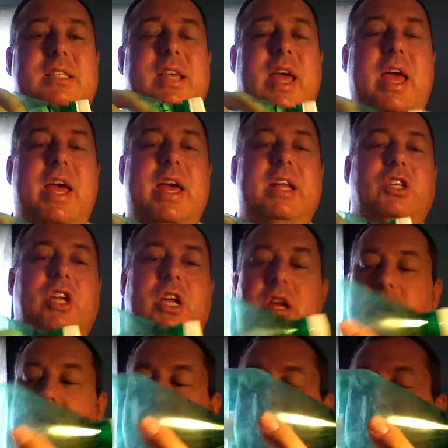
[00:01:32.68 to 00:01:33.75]
edge
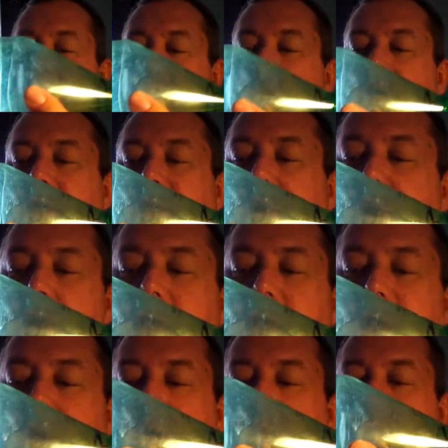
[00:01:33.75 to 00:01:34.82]
here, this part of
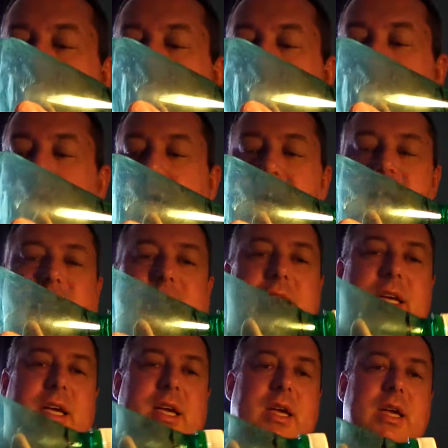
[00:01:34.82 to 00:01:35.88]
the
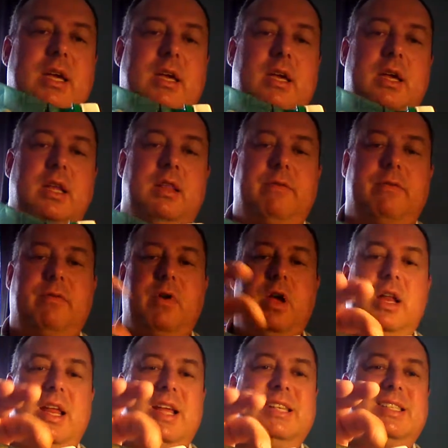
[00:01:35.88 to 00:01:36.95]
plastic in the
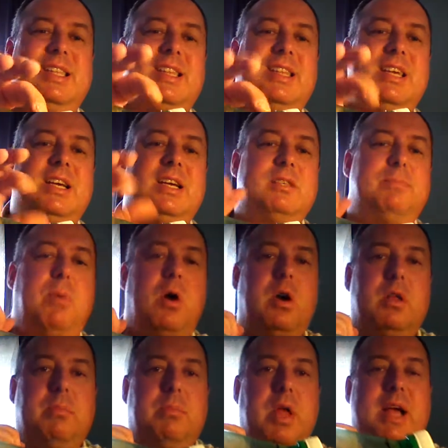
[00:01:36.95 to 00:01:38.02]
front is the thickest part
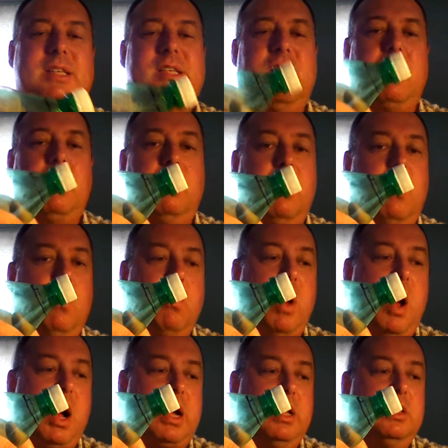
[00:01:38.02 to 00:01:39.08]
of the plastic on the whole
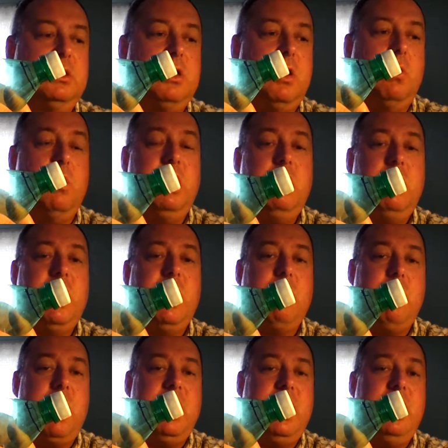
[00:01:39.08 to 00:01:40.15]
rocket. So when you get
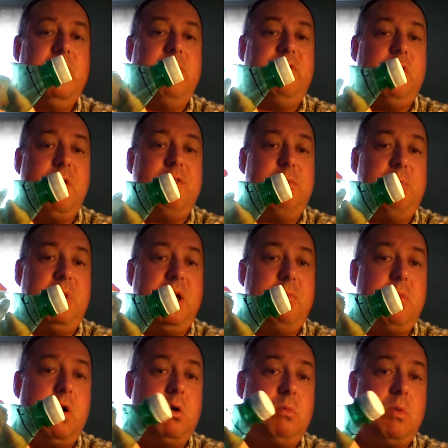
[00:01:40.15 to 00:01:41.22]
ready, if you have a ping
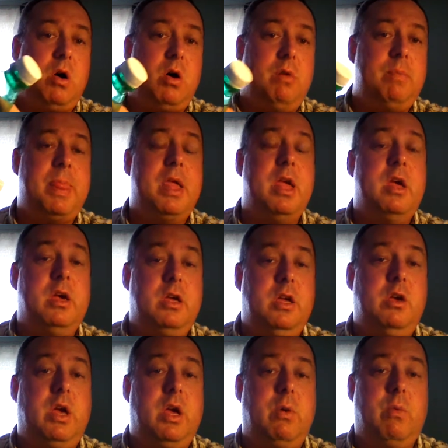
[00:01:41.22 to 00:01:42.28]
pong ball,
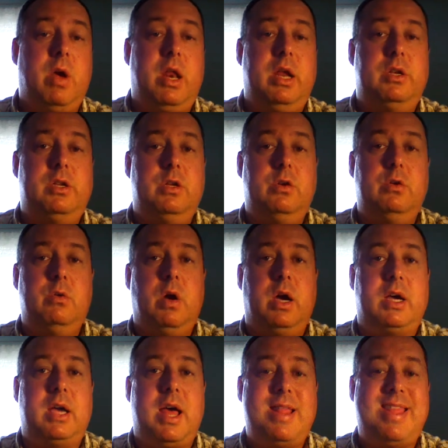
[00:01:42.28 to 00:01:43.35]
you get ready
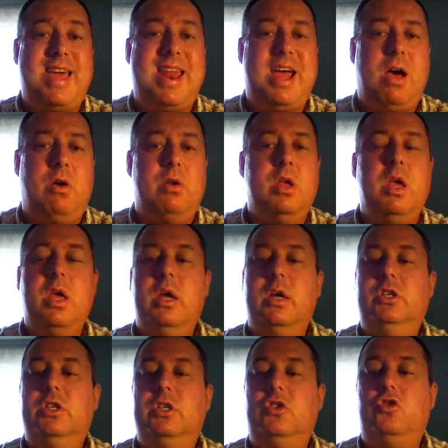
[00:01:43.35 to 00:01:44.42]
to cut that out,
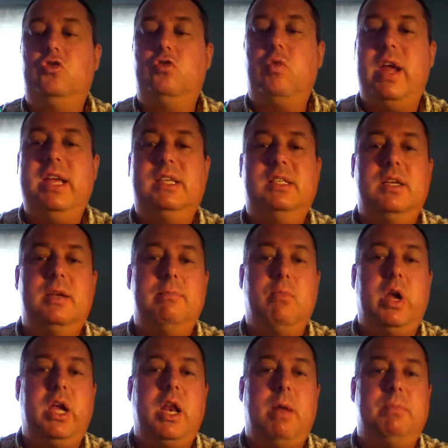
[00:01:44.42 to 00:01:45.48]
just trace it,
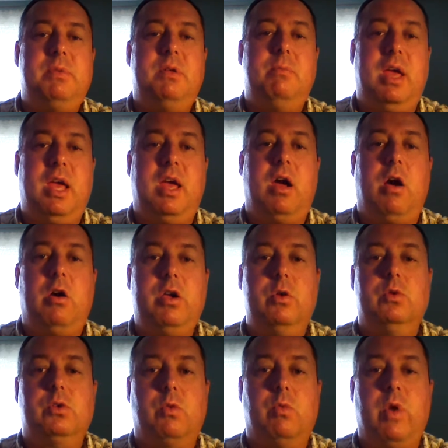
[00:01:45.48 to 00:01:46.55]
bring it up to me. I'll
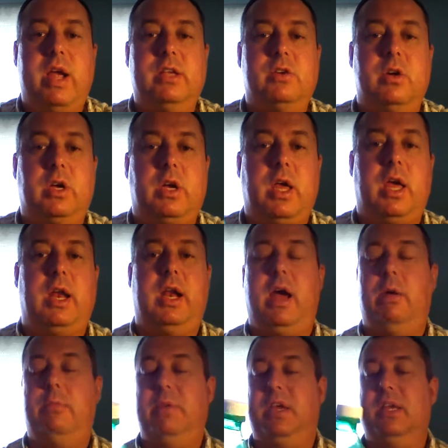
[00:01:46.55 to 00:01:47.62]
use a razor to cut it
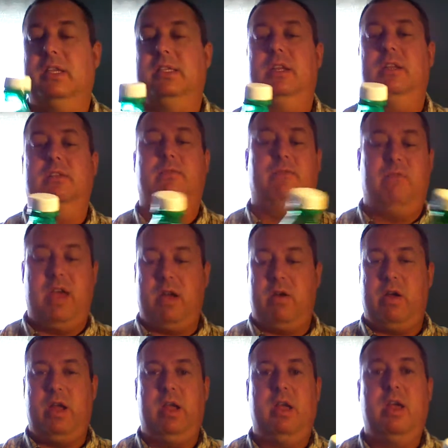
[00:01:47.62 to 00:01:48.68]
out because it is
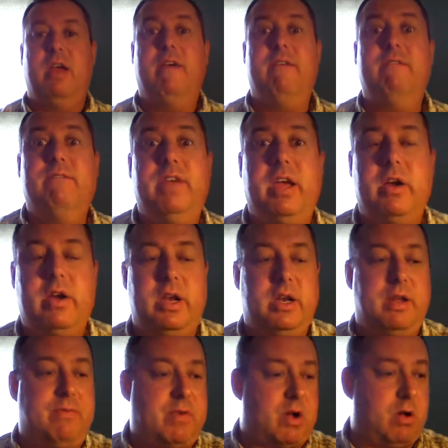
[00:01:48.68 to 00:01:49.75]
very, very
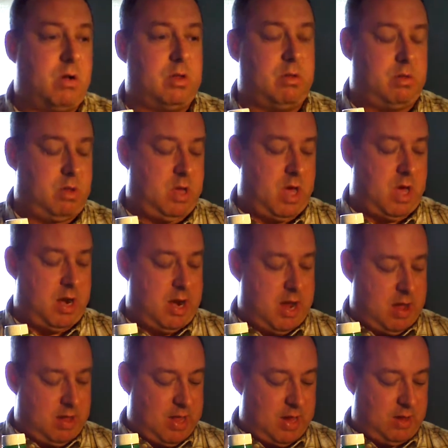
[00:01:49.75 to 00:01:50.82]
difficult to cut it
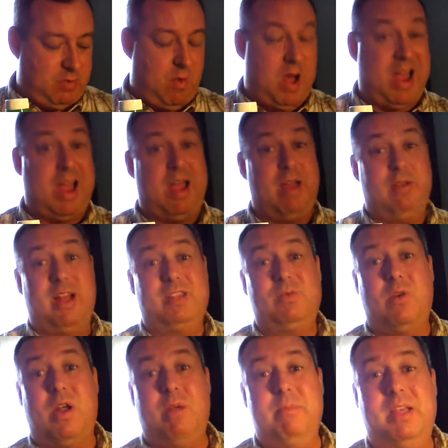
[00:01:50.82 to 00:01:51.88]
out. That's
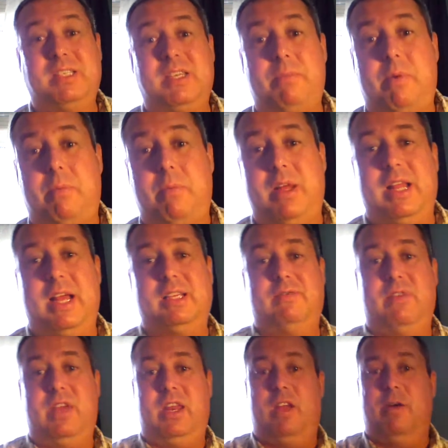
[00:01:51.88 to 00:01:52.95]
where I messed up on my last
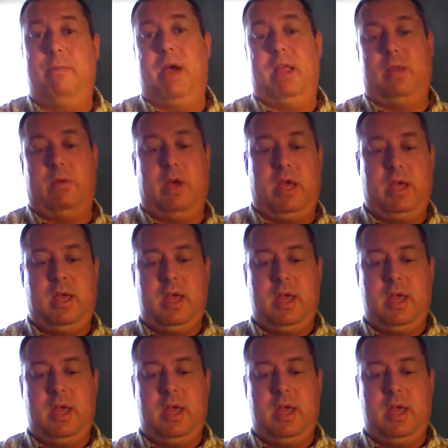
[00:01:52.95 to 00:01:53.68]
video, by the way,